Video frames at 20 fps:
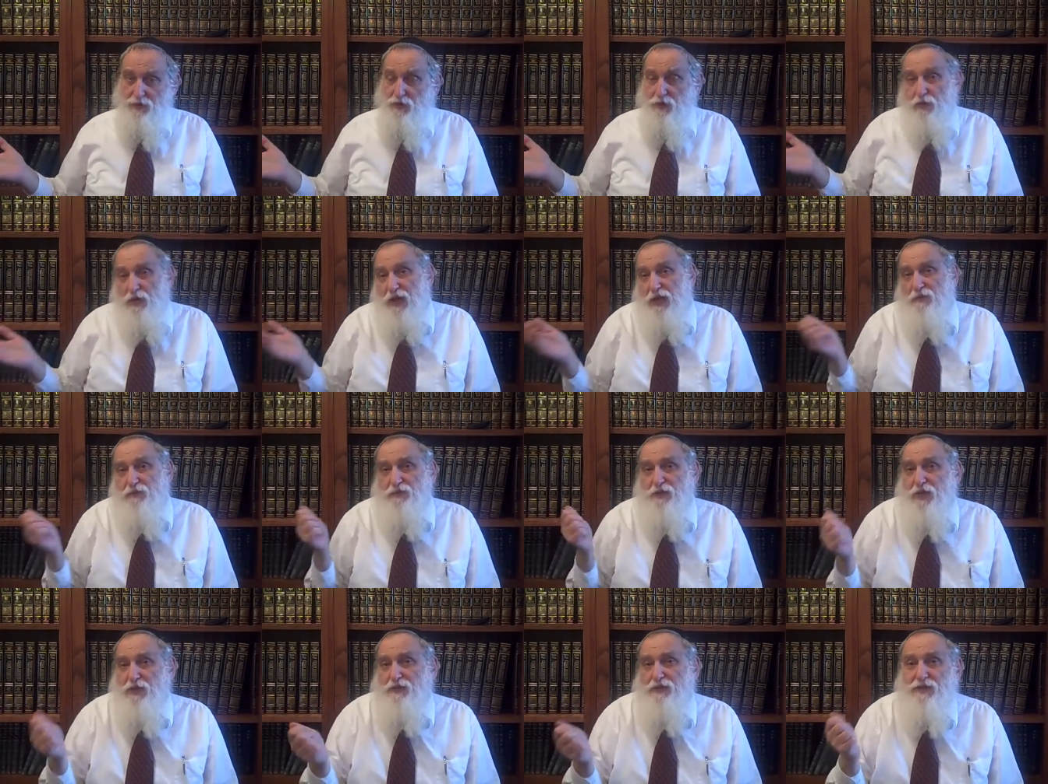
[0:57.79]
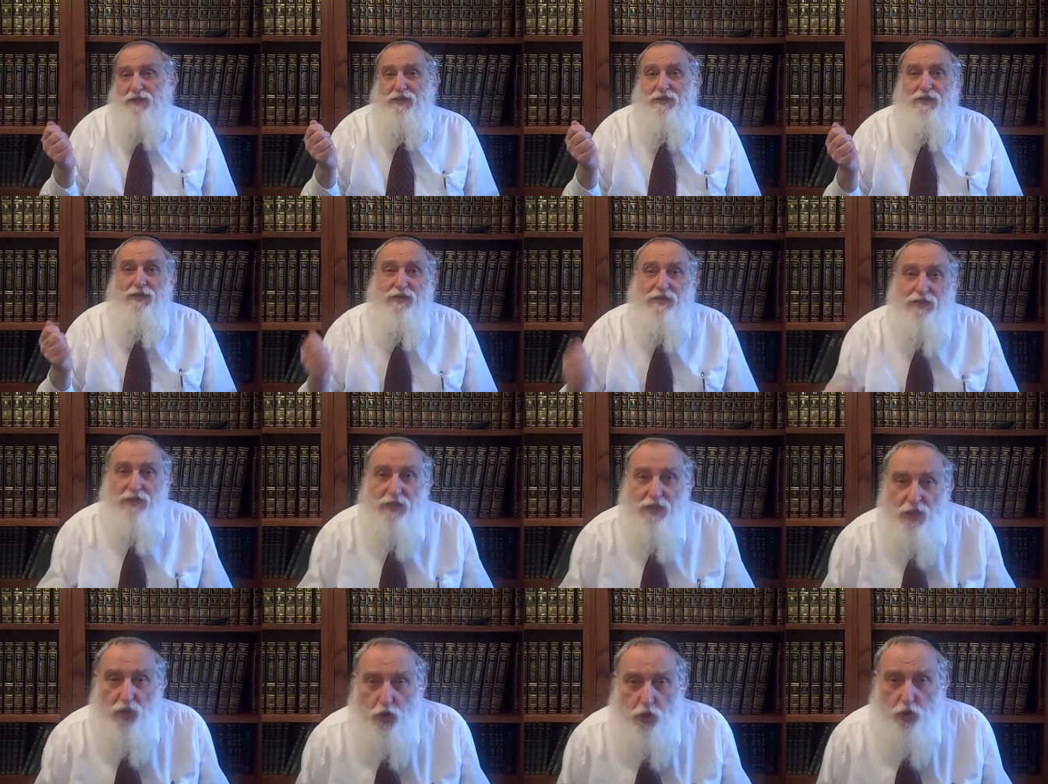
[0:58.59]
You have nothing
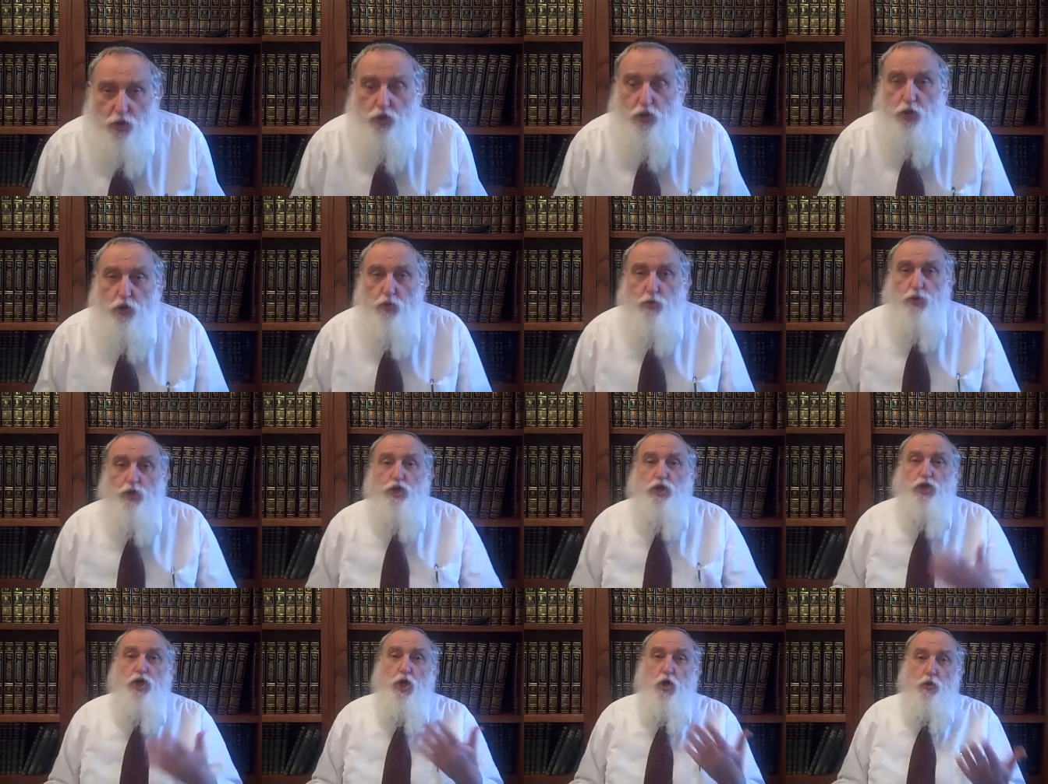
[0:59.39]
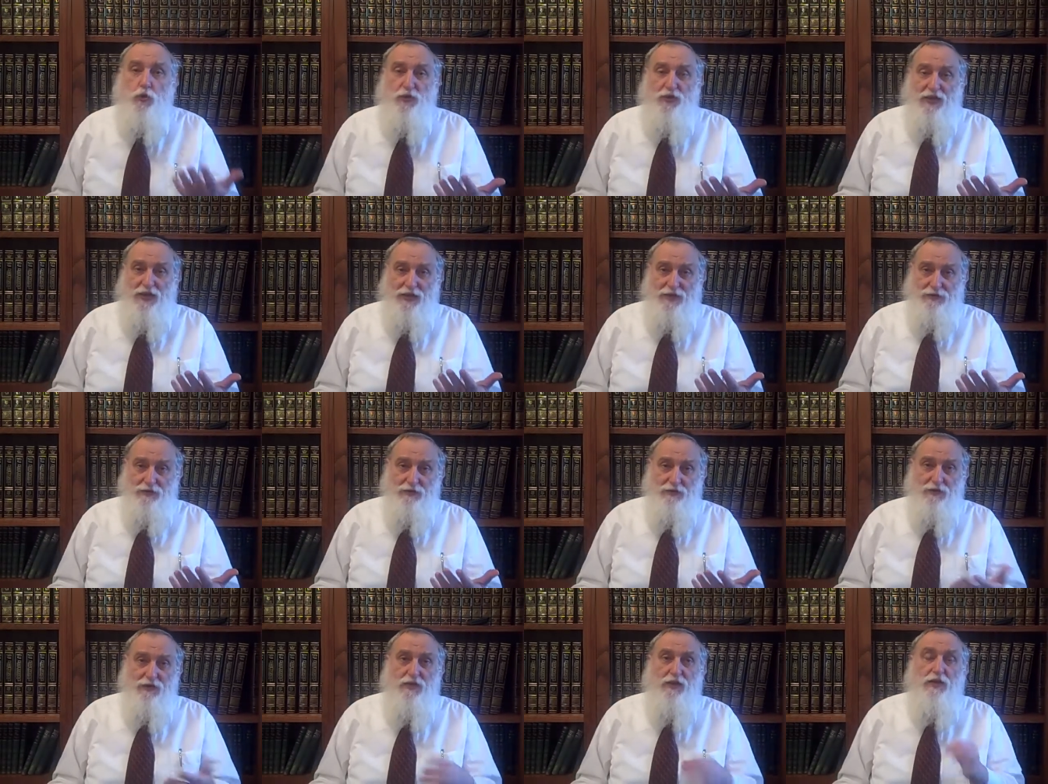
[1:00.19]
to show
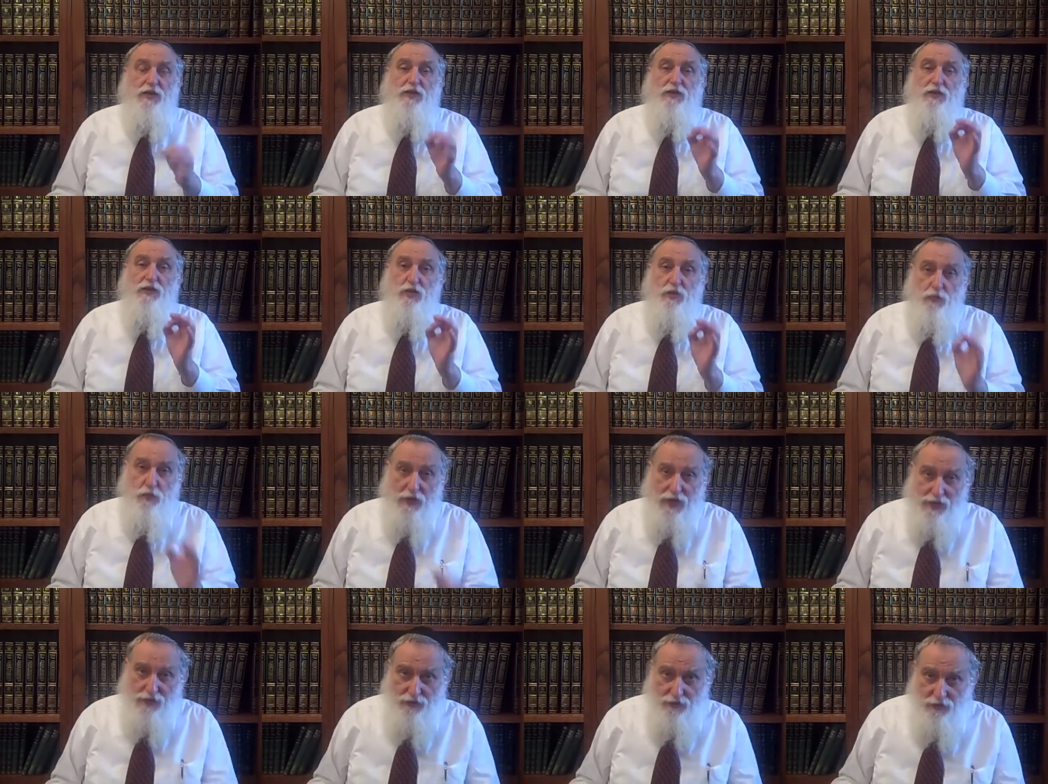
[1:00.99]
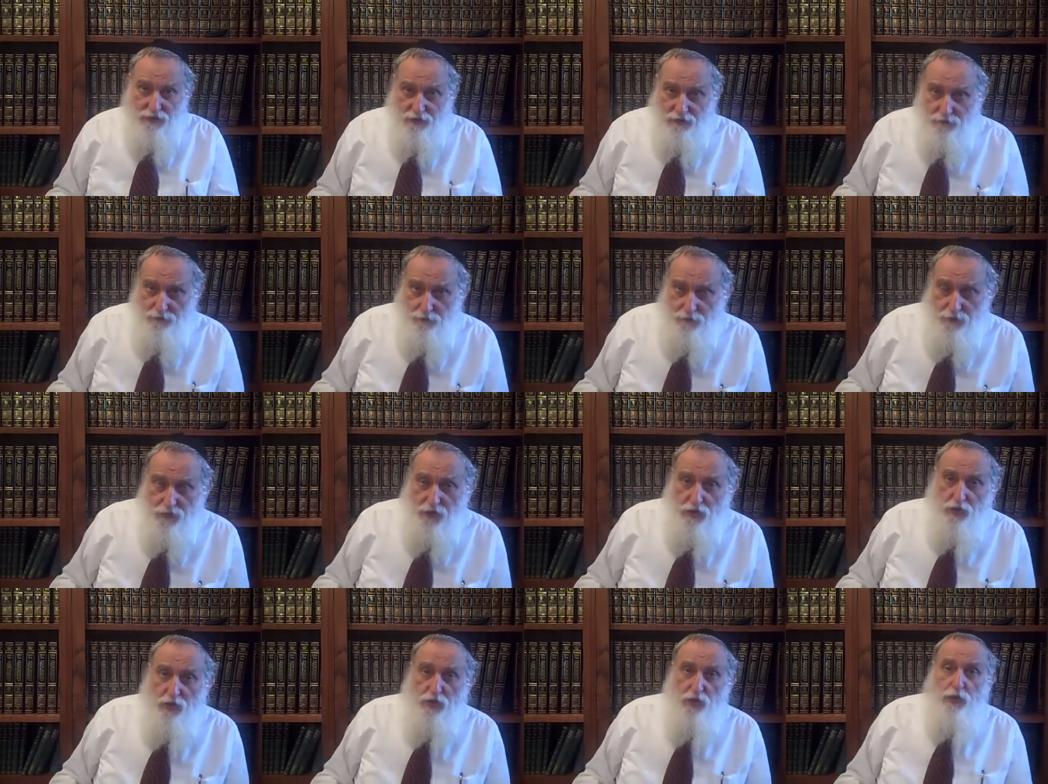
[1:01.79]
that directly.
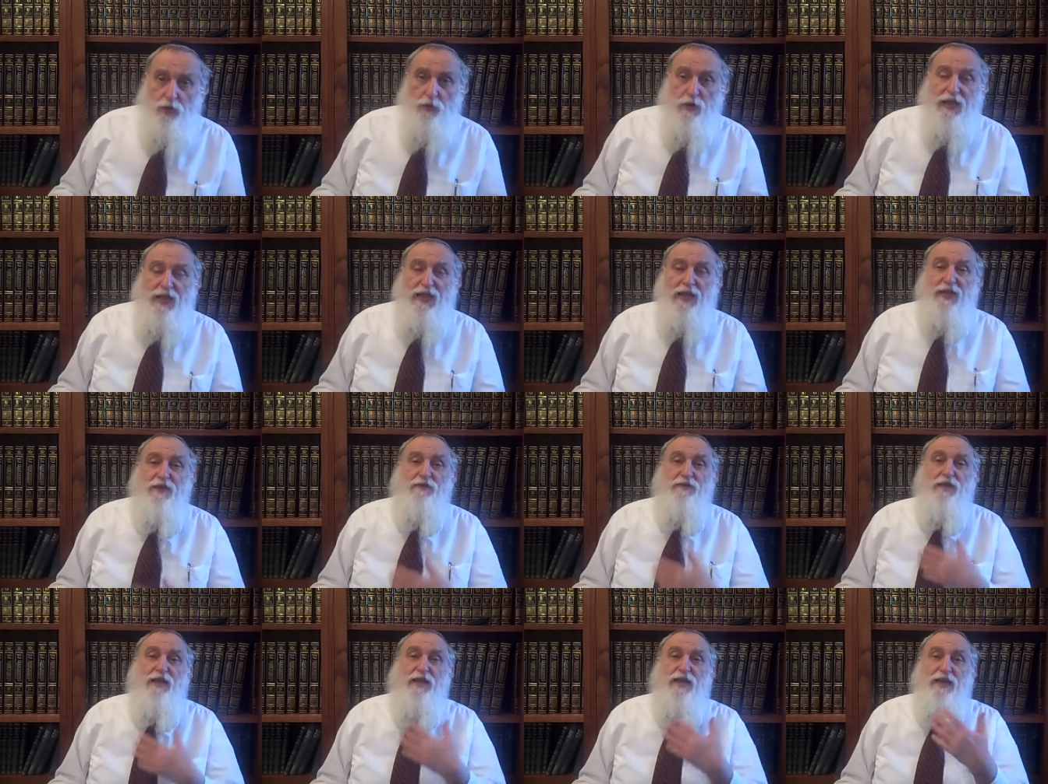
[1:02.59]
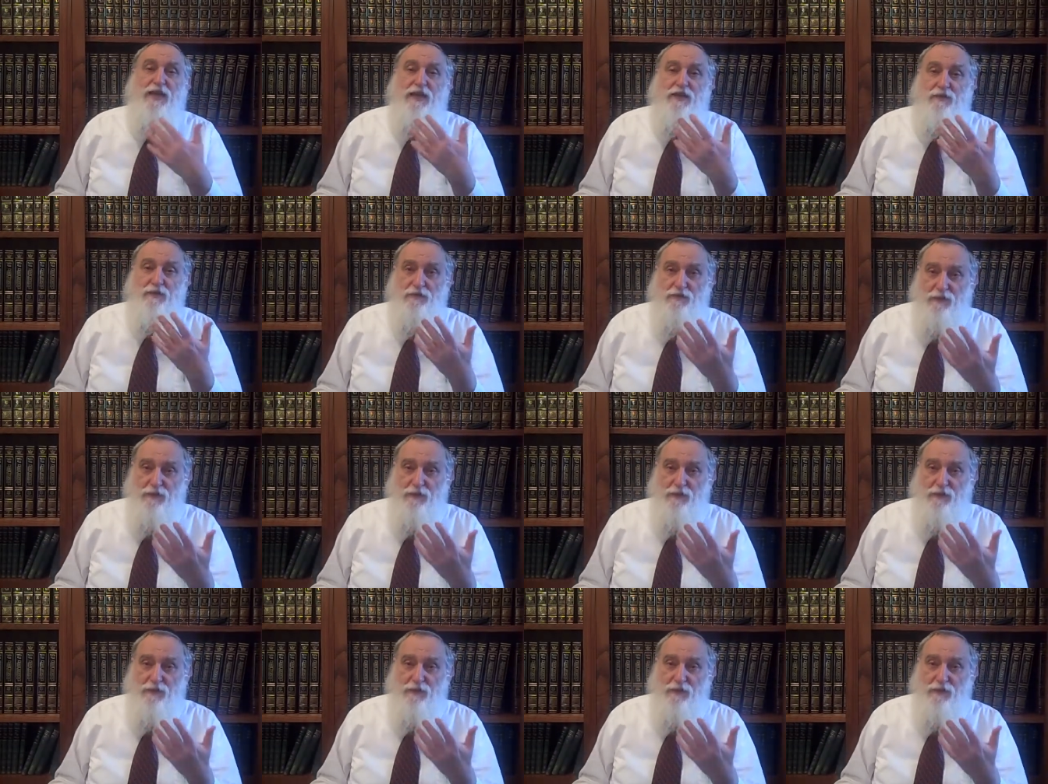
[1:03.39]
You have a